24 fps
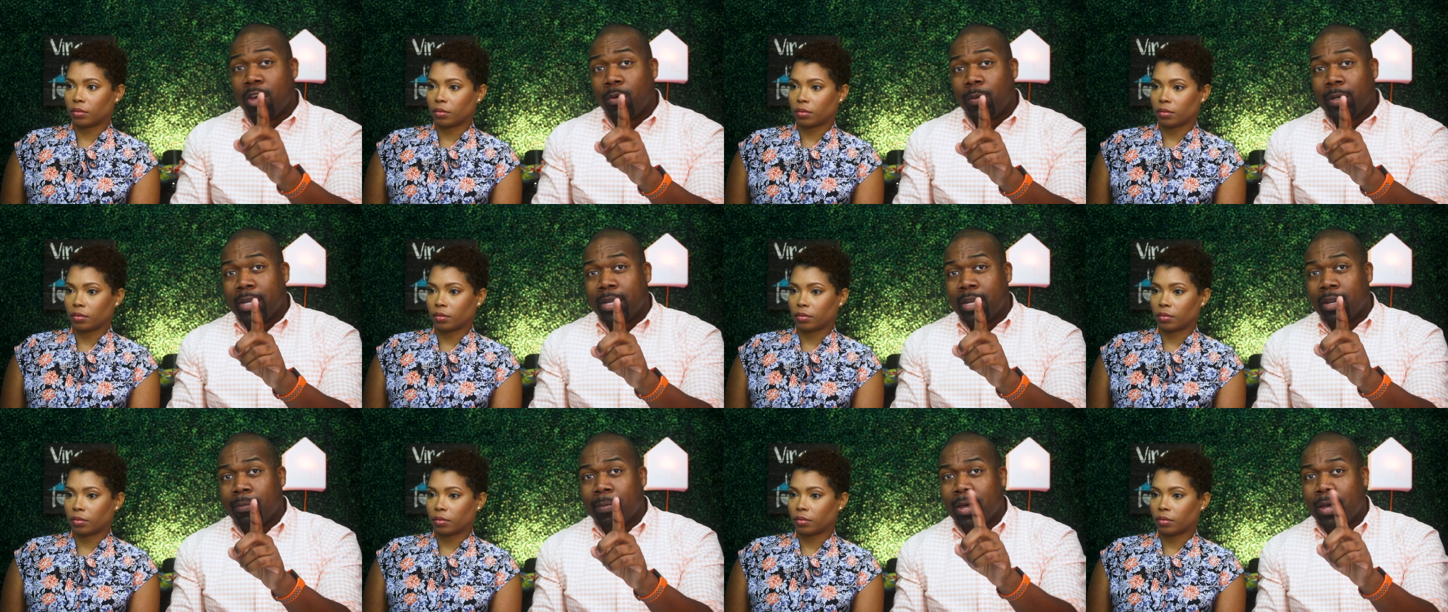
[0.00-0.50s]

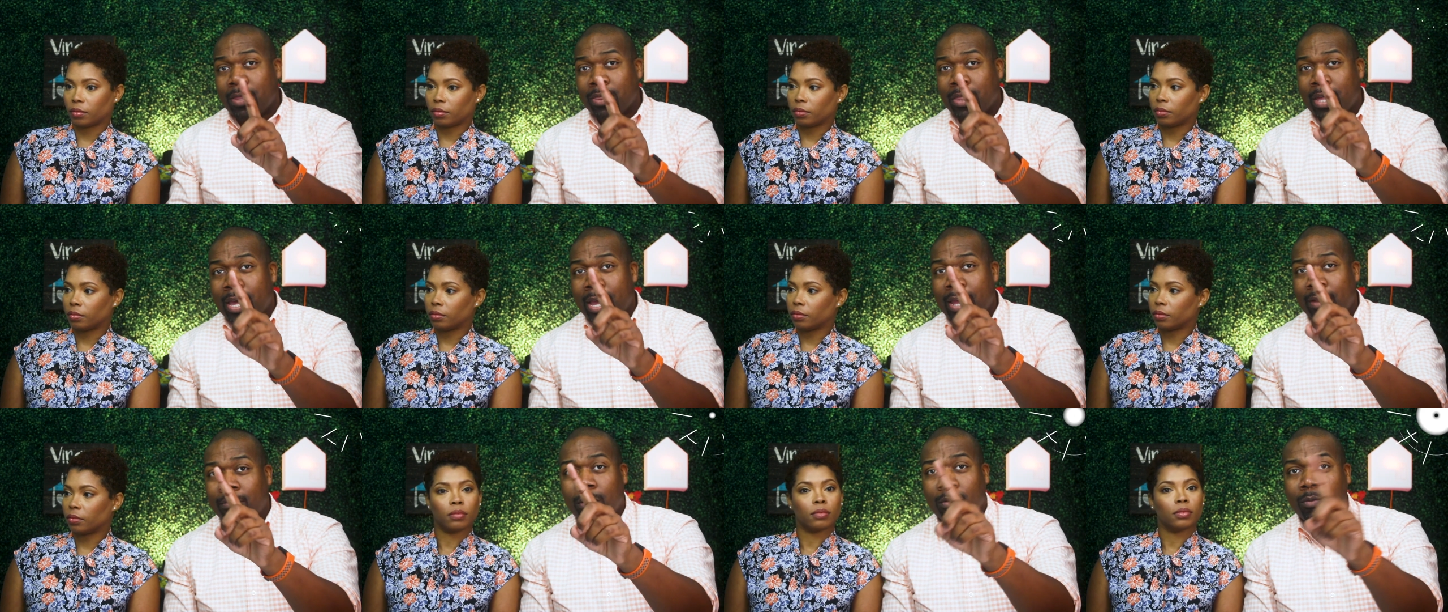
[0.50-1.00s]
Speaker 1: we did about
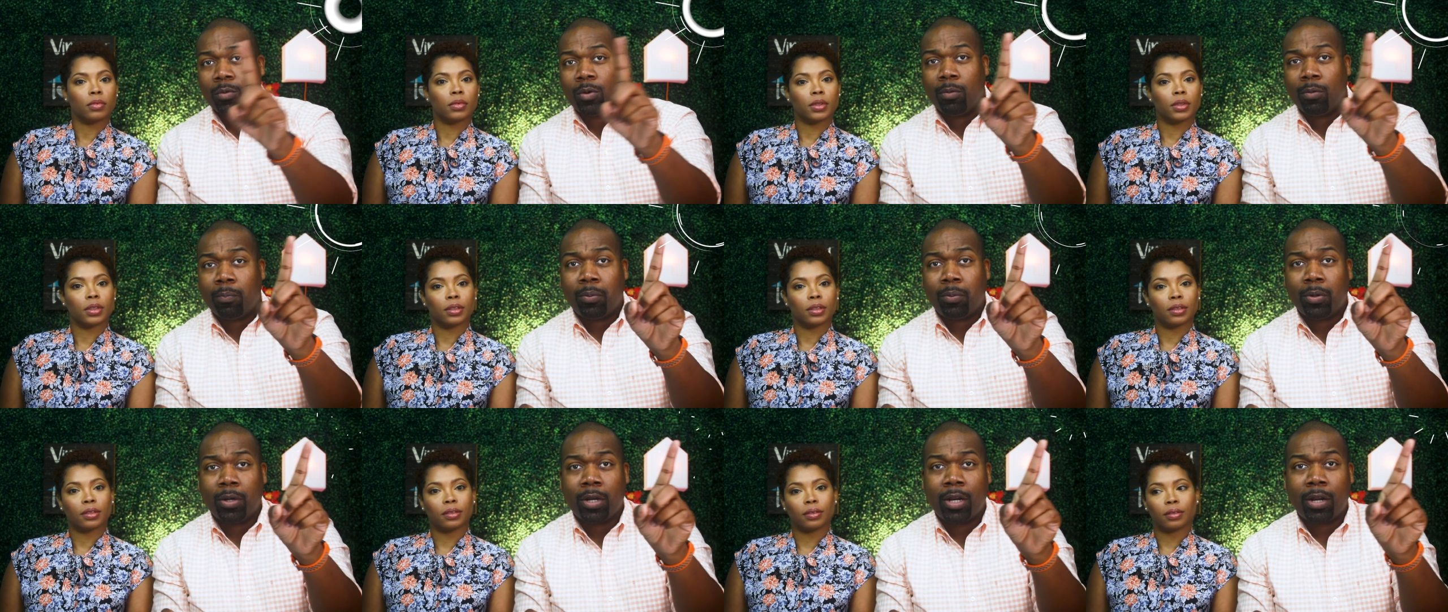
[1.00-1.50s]
that.
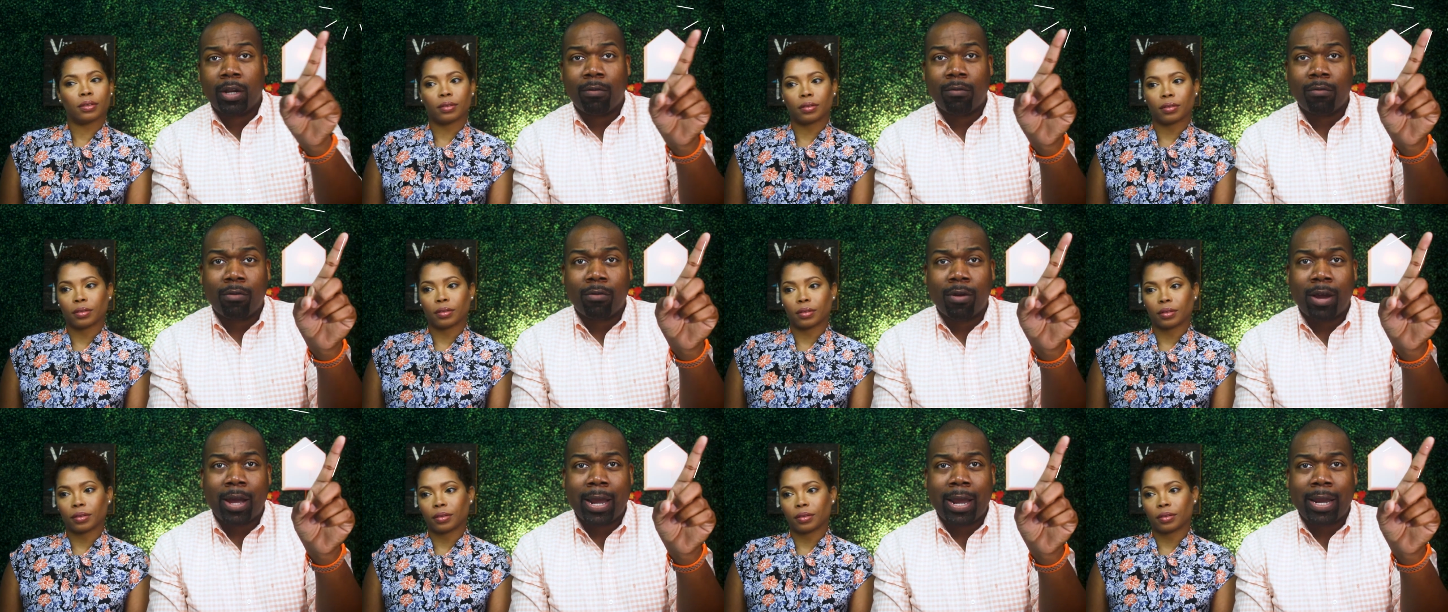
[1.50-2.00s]
We'll put it
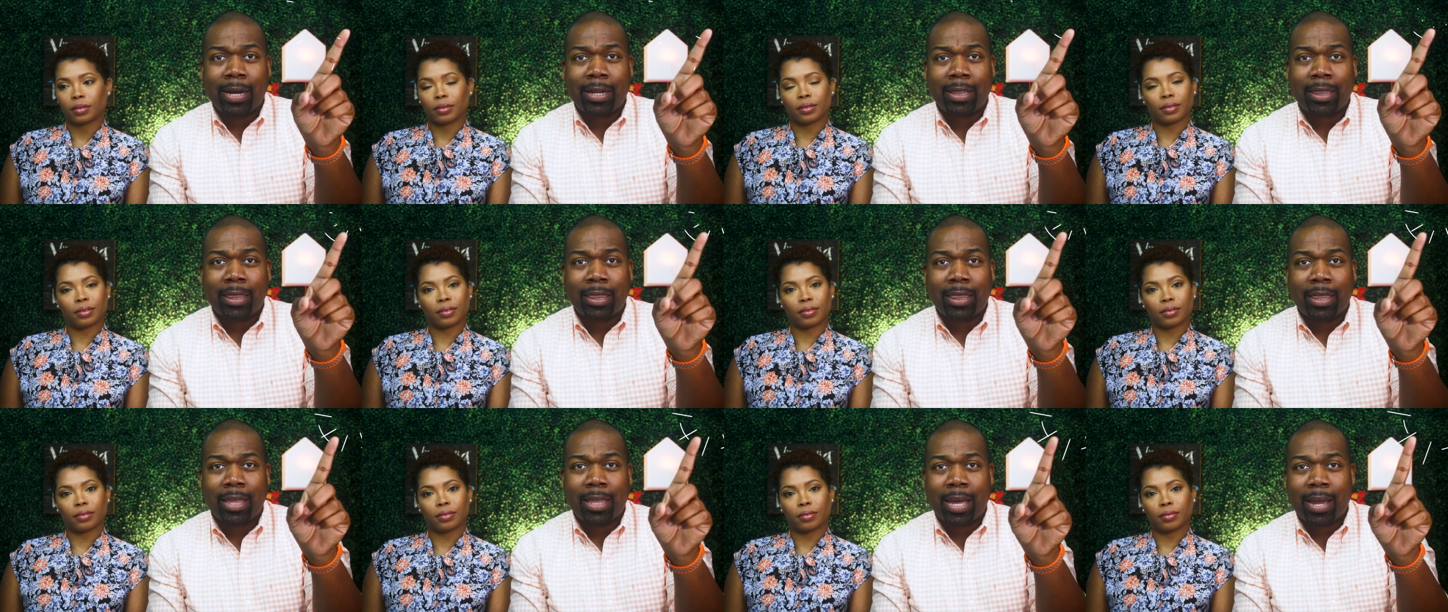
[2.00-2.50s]
right
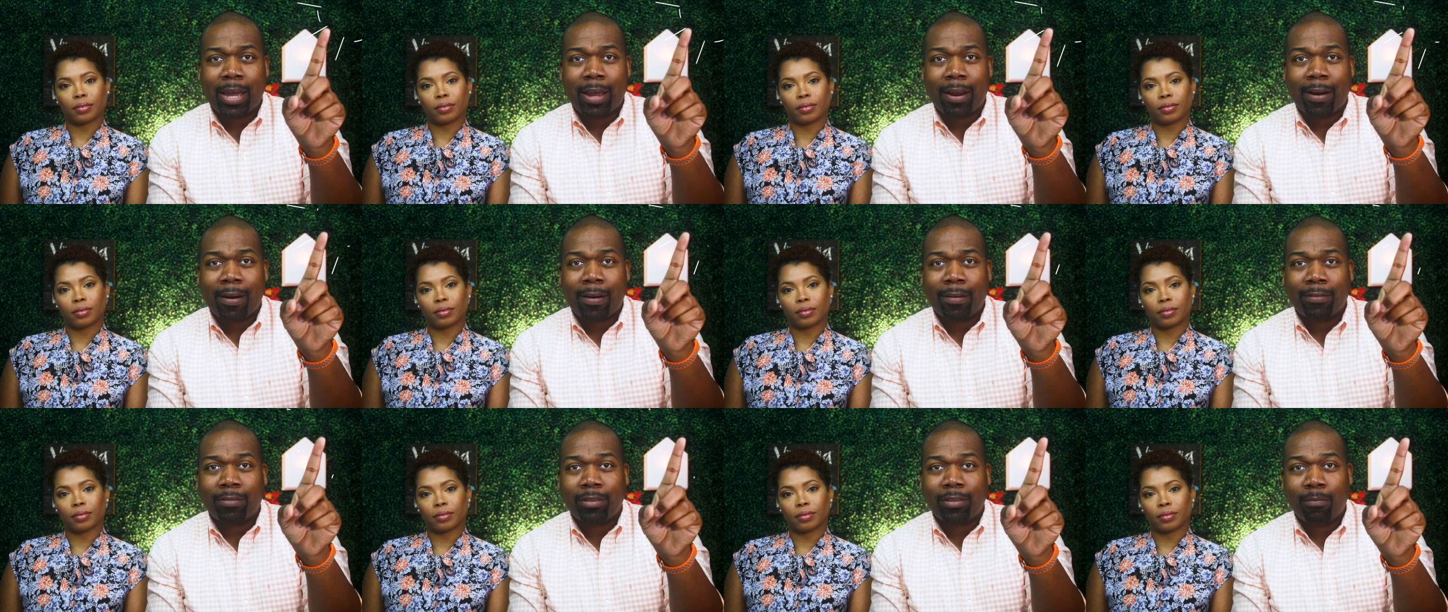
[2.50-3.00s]

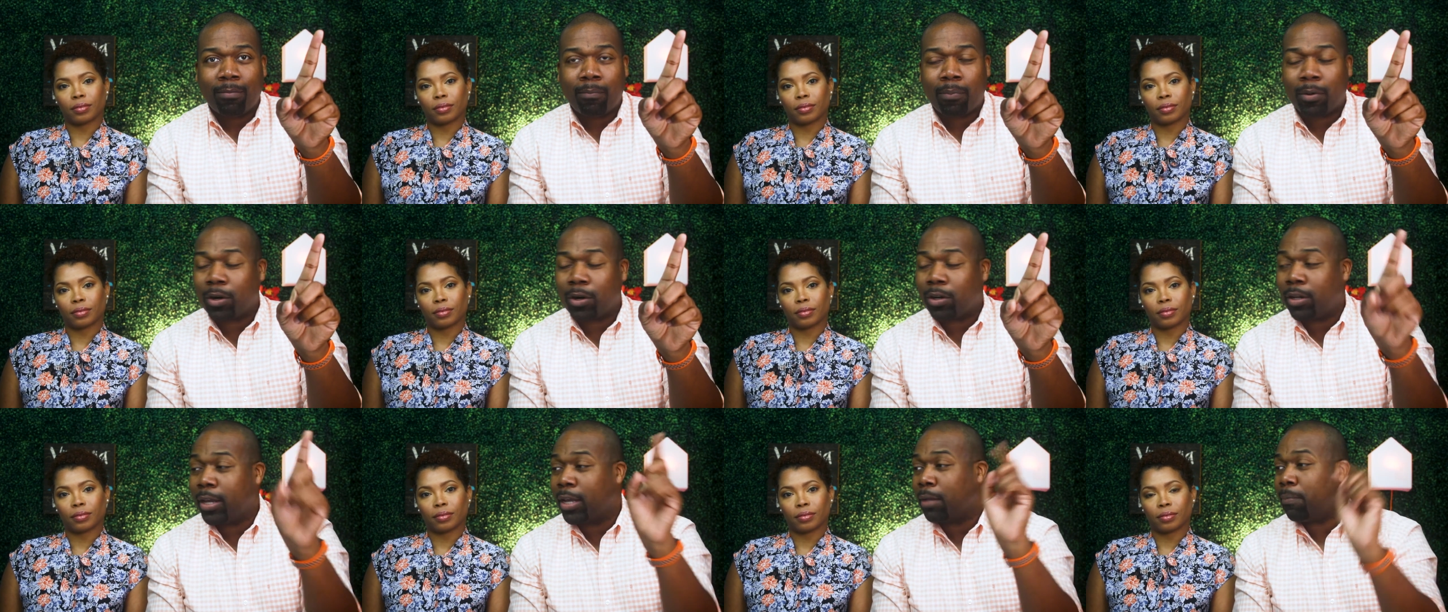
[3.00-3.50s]
there,
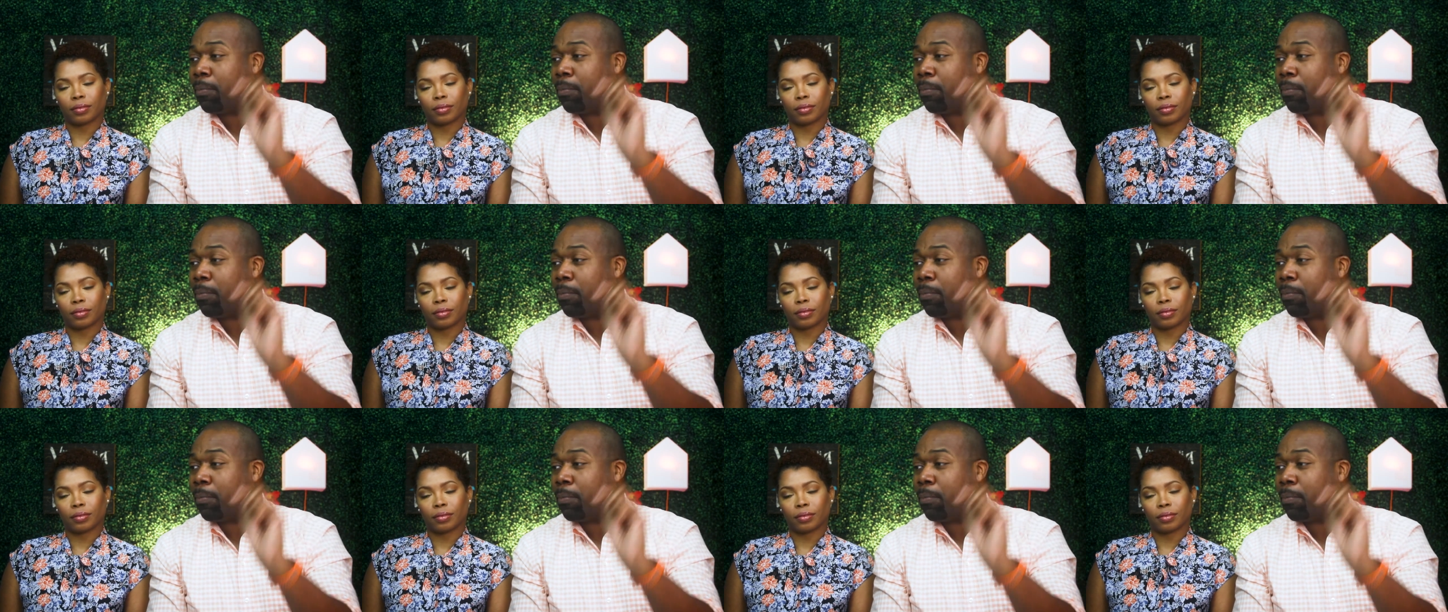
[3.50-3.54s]
Burke Lake